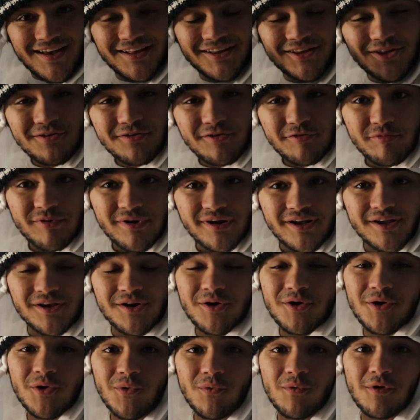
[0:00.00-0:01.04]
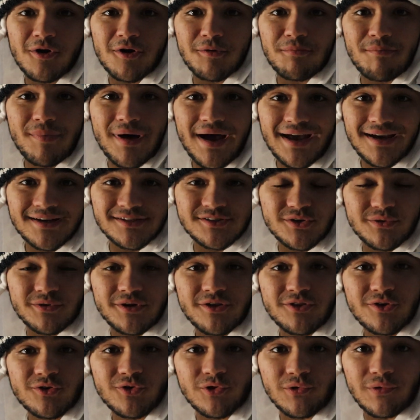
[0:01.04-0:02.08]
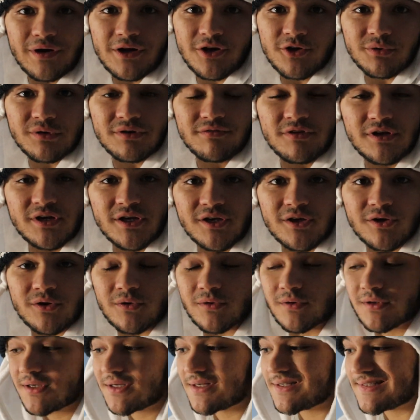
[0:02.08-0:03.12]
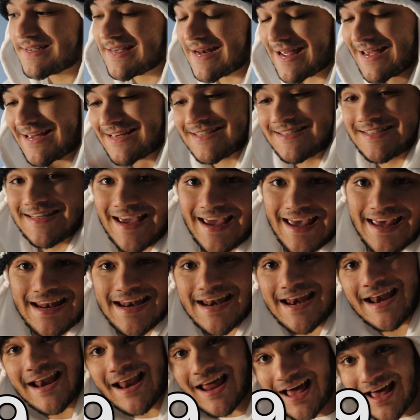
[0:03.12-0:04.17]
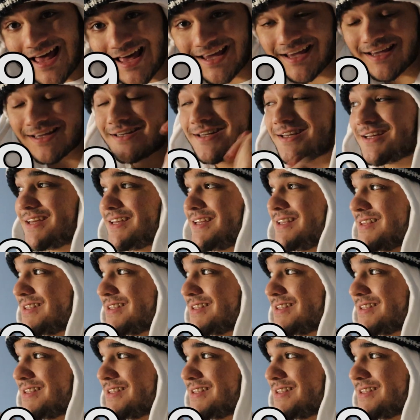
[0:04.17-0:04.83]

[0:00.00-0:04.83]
Hello everybody, welcome back to another Gregory video. Today is day 9.